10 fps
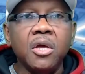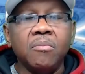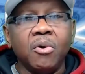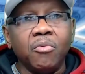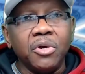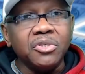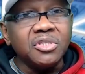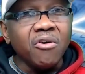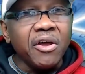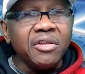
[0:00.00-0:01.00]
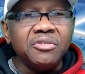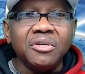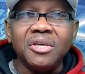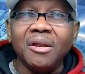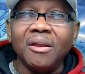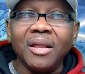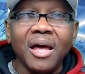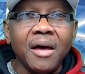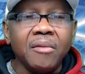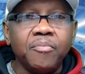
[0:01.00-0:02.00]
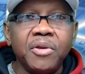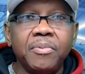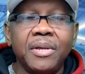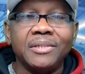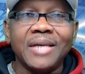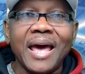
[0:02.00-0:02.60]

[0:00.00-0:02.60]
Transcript: but we're starting to get a lot of people that's